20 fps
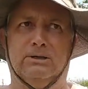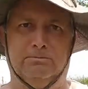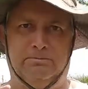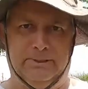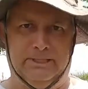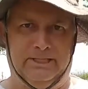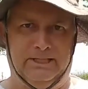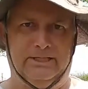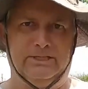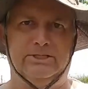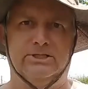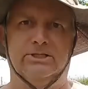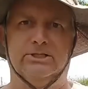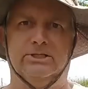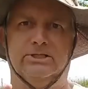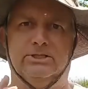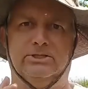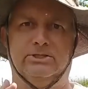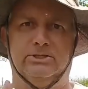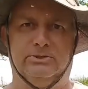peach,
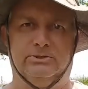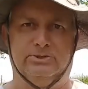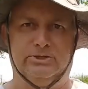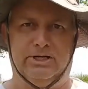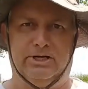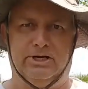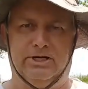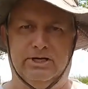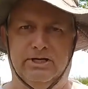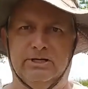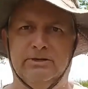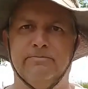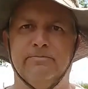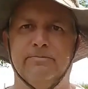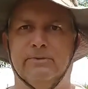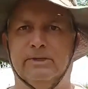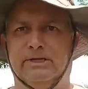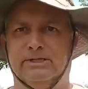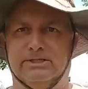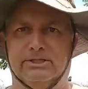2 cherry,
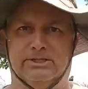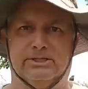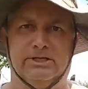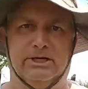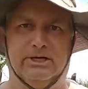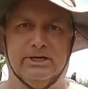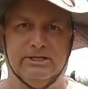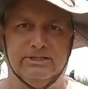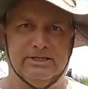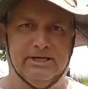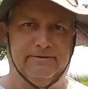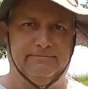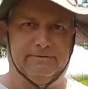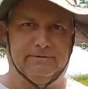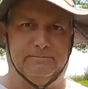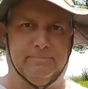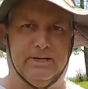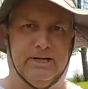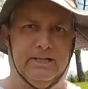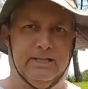because the cherries have
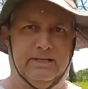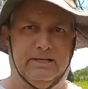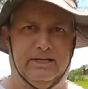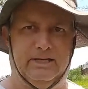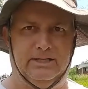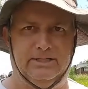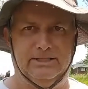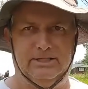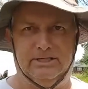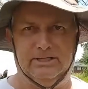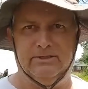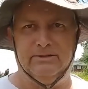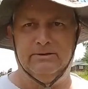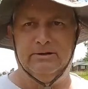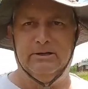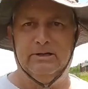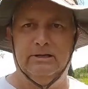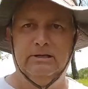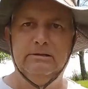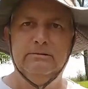to pollinate each other.
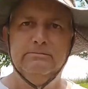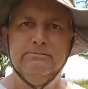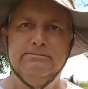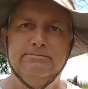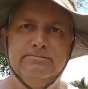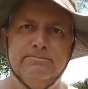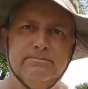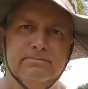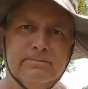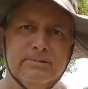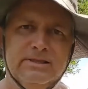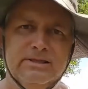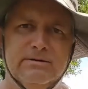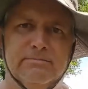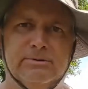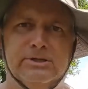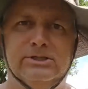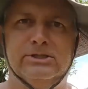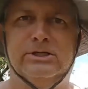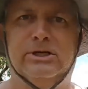
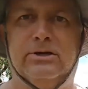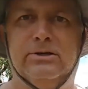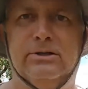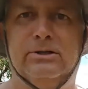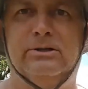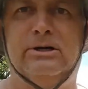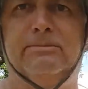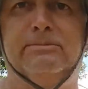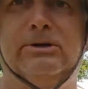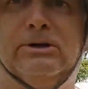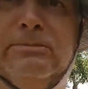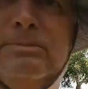I'm going to show you, I'm going to